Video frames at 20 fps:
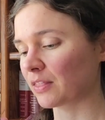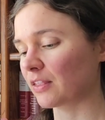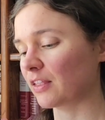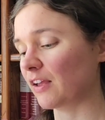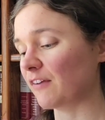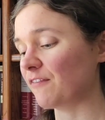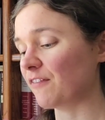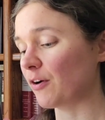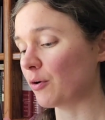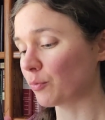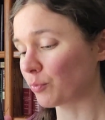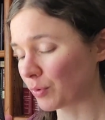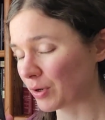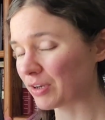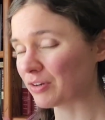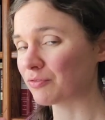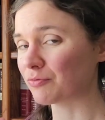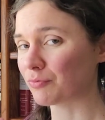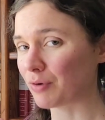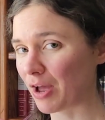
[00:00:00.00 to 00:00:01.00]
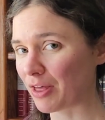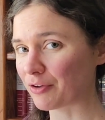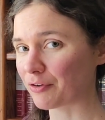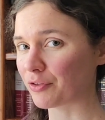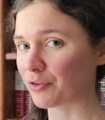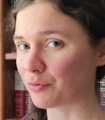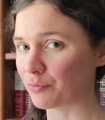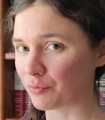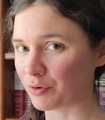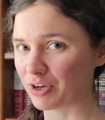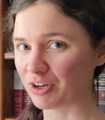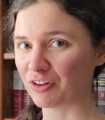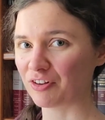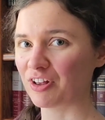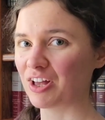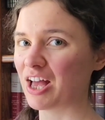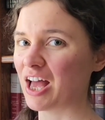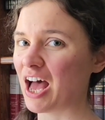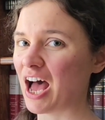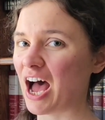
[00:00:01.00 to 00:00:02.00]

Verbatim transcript: They felt written rather than real.